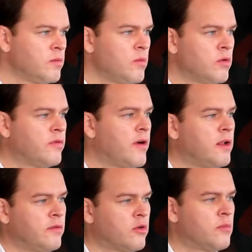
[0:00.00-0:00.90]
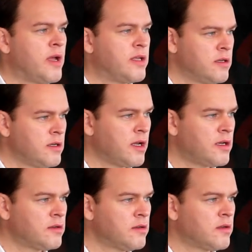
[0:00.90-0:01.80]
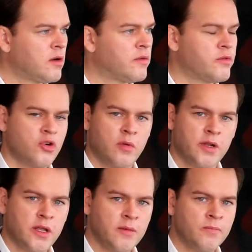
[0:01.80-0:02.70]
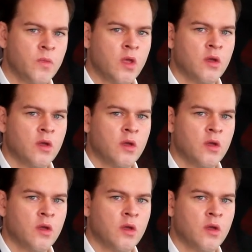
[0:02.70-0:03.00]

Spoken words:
we would file for a banking license out of Germany.